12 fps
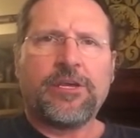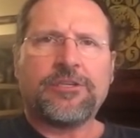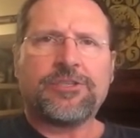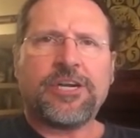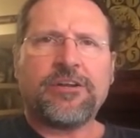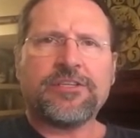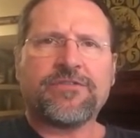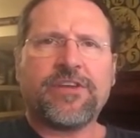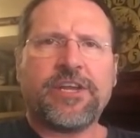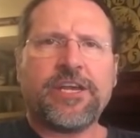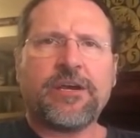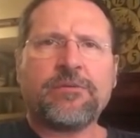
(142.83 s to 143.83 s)
Share this
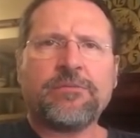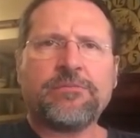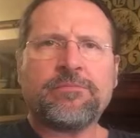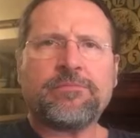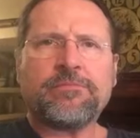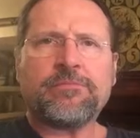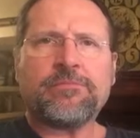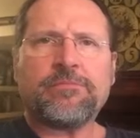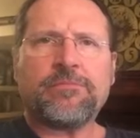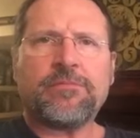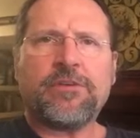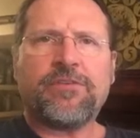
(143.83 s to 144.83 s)
video
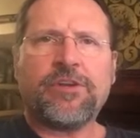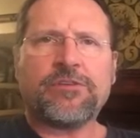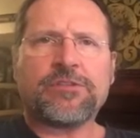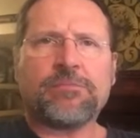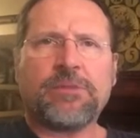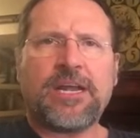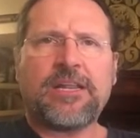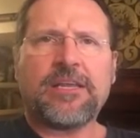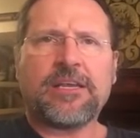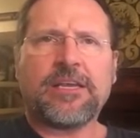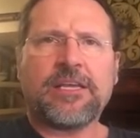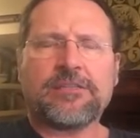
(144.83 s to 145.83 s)
if you know somebody
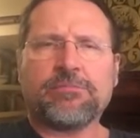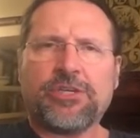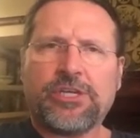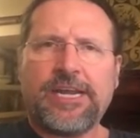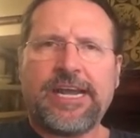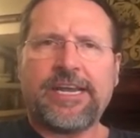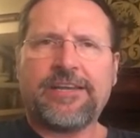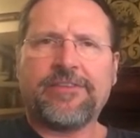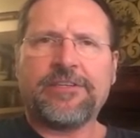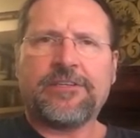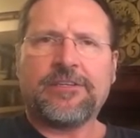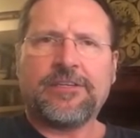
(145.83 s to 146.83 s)
that could get some good out of it.